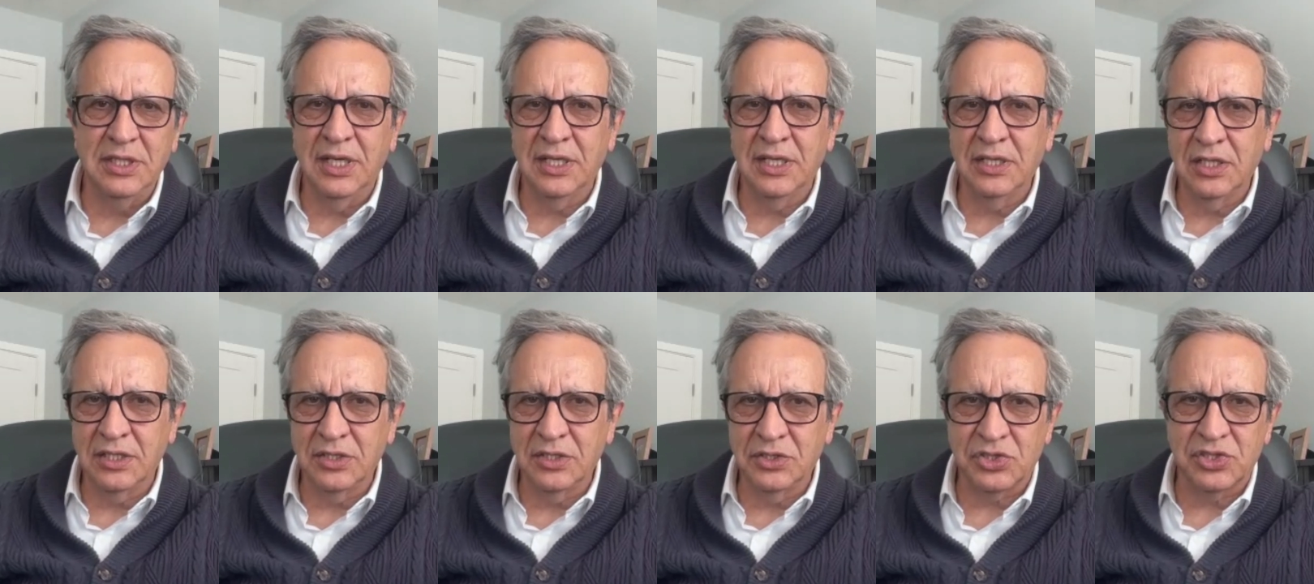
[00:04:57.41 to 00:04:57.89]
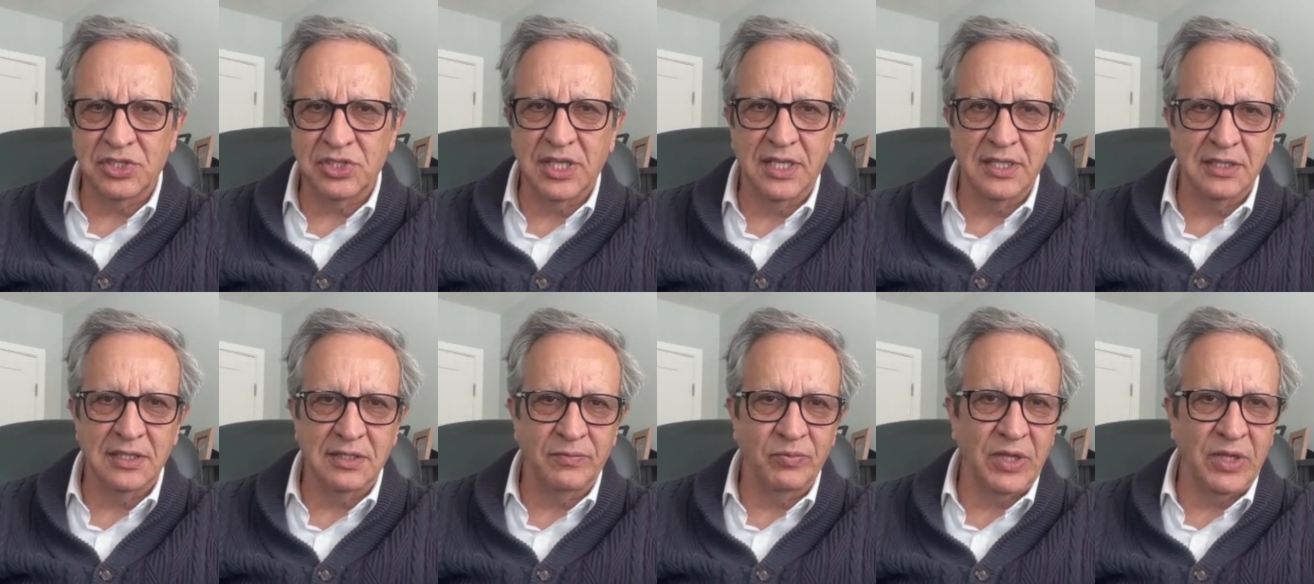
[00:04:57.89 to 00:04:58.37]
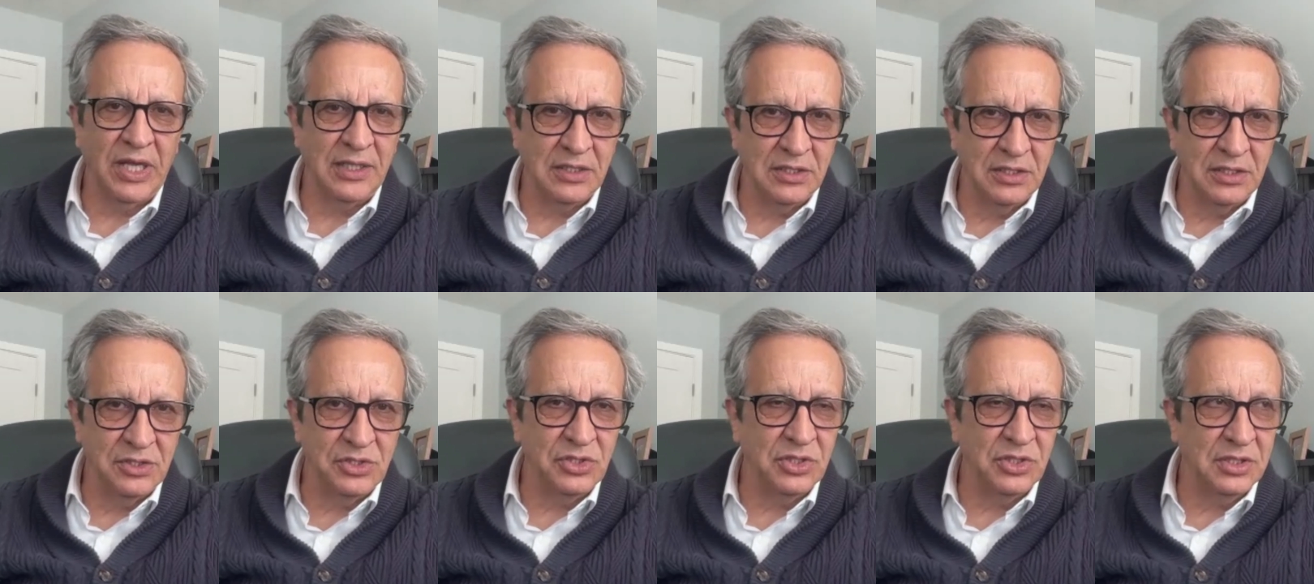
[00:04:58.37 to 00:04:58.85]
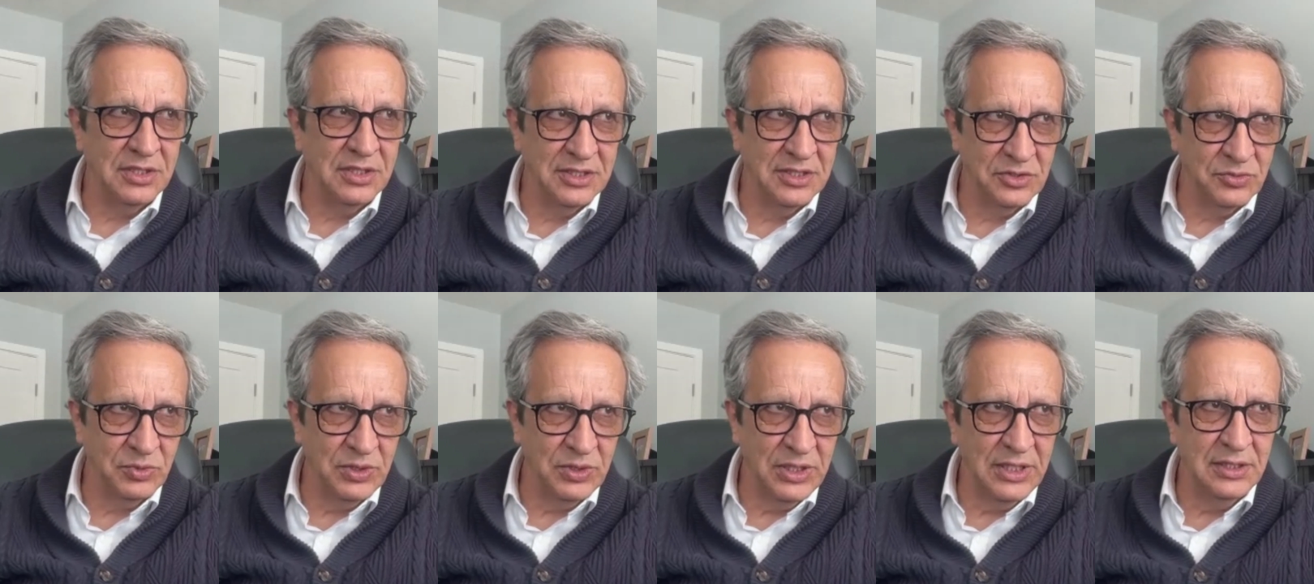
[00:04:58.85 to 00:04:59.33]
and I understand that concern
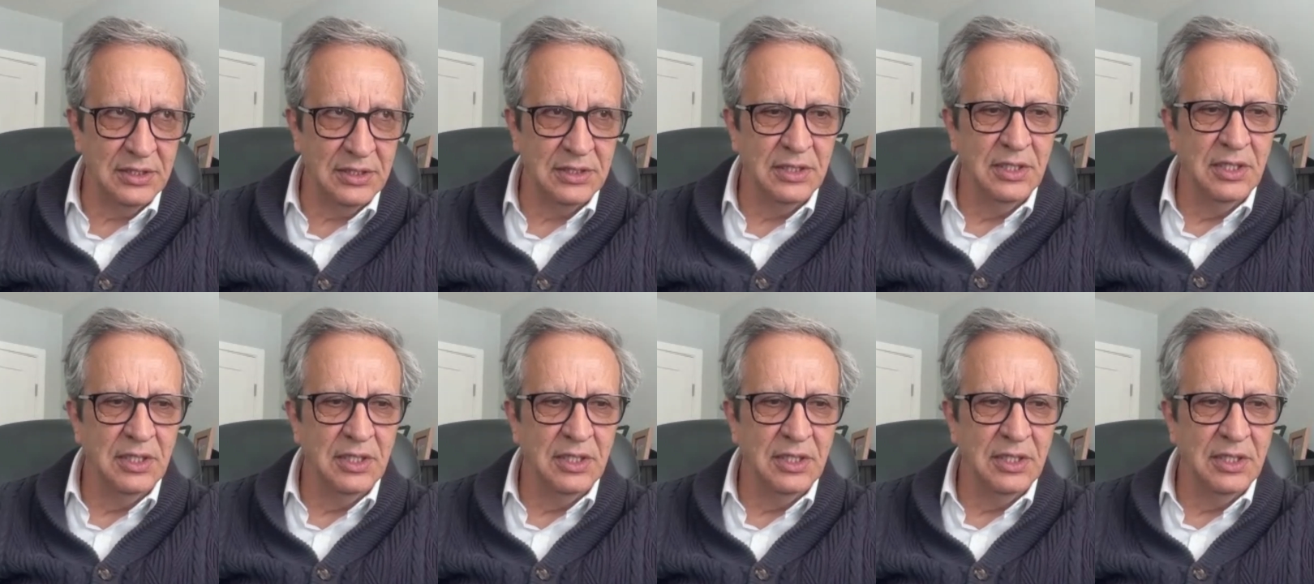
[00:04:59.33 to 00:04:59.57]
as well.